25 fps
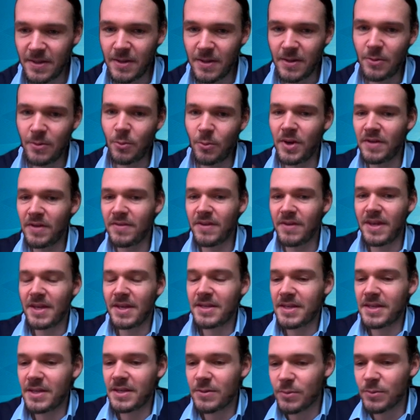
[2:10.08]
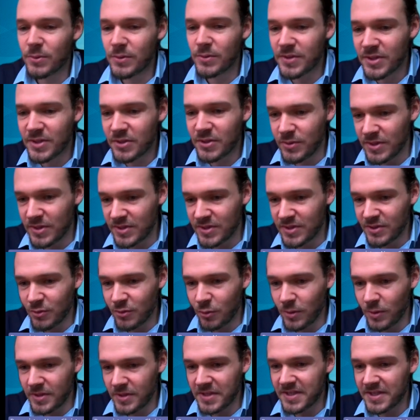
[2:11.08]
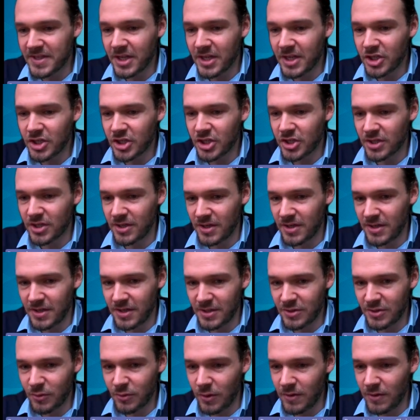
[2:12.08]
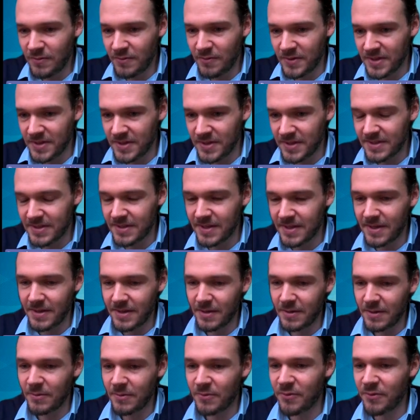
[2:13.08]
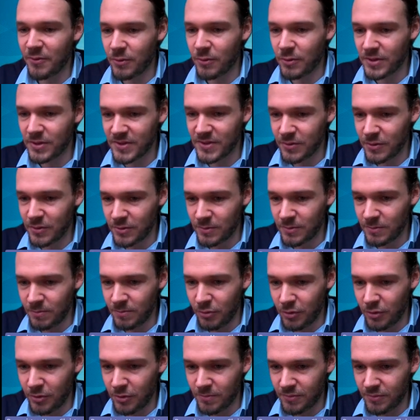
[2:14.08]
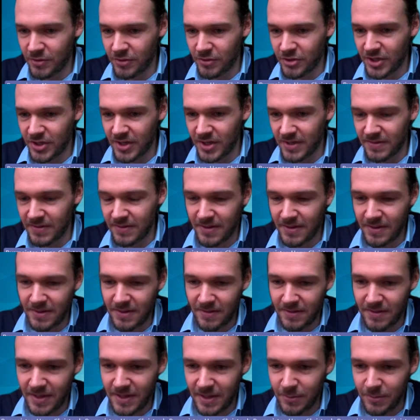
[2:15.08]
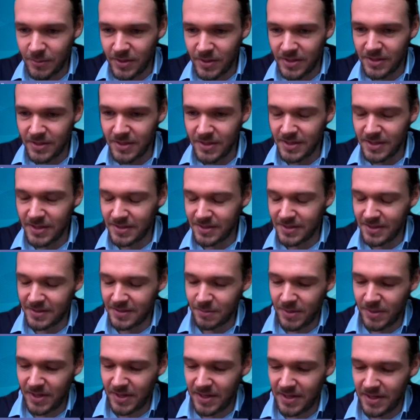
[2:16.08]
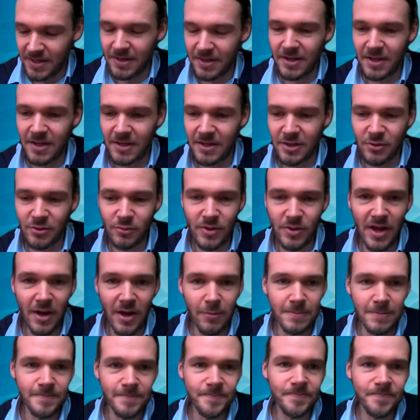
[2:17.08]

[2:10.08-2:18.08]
where the idea was to install such dolphins for a certain port project that I will display you now.